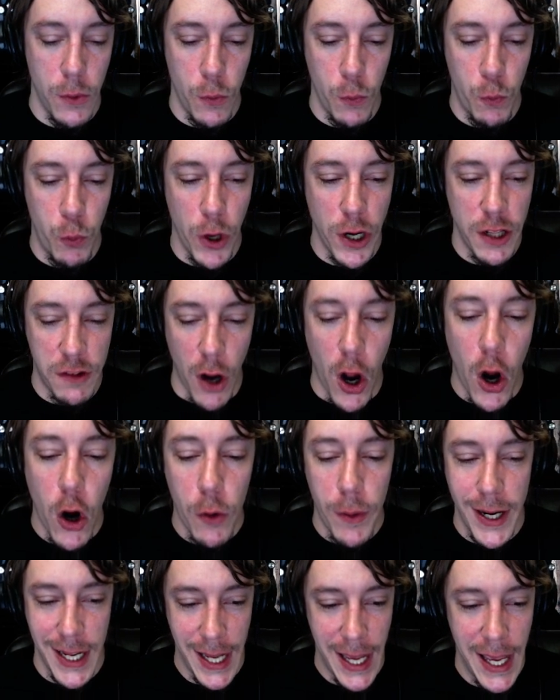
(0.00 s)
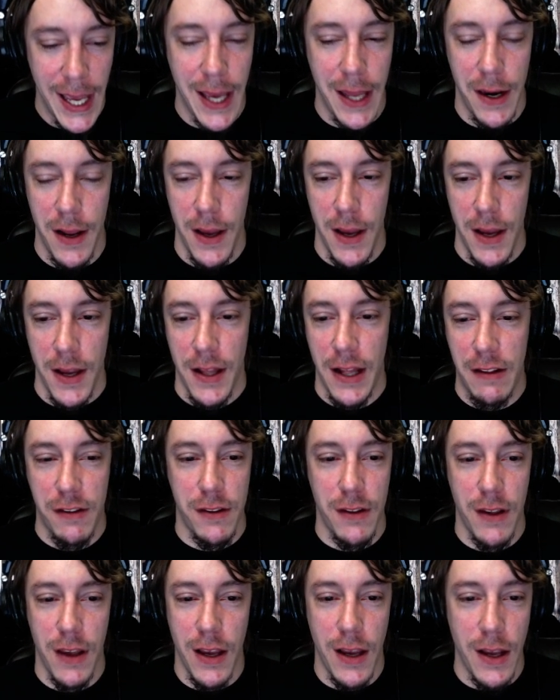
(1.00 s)
what it's already in.
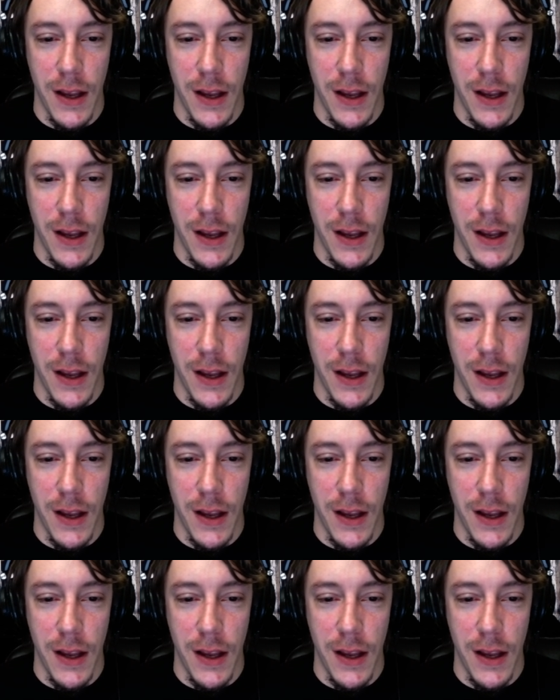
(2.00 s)
That's